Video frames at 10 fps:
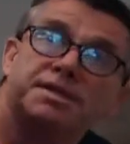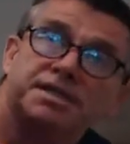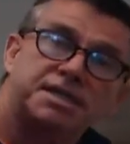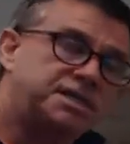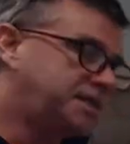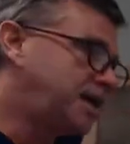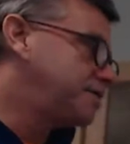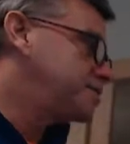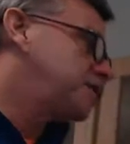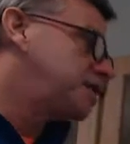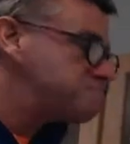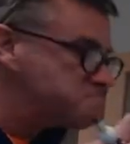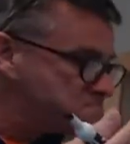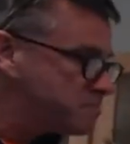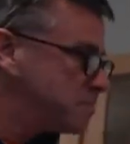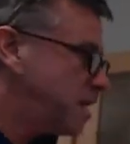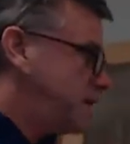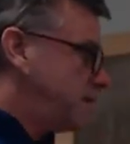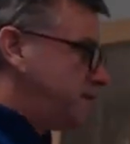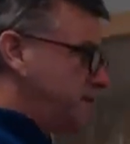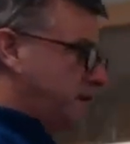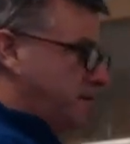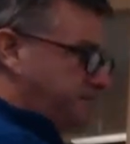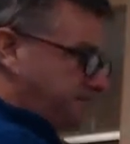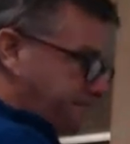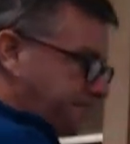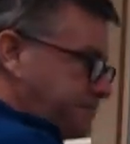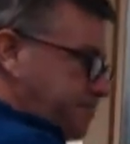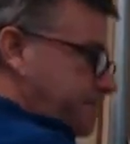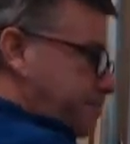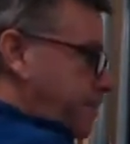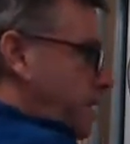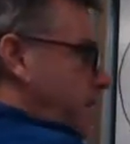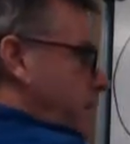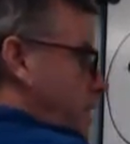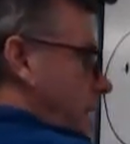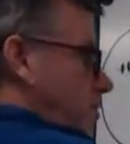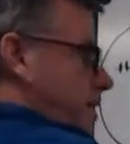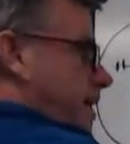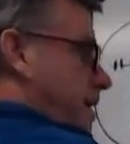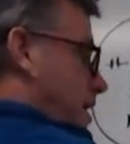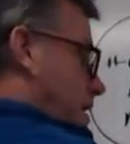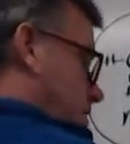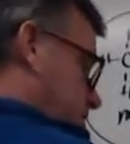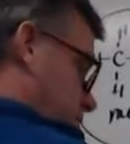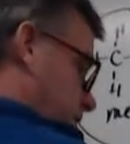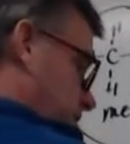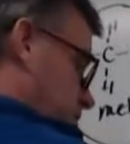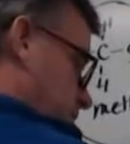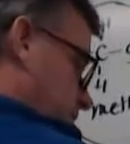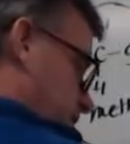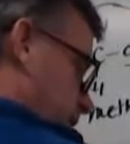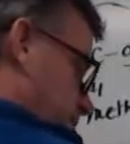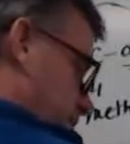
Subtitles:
release energy, and there you go. Okay, so let's do the same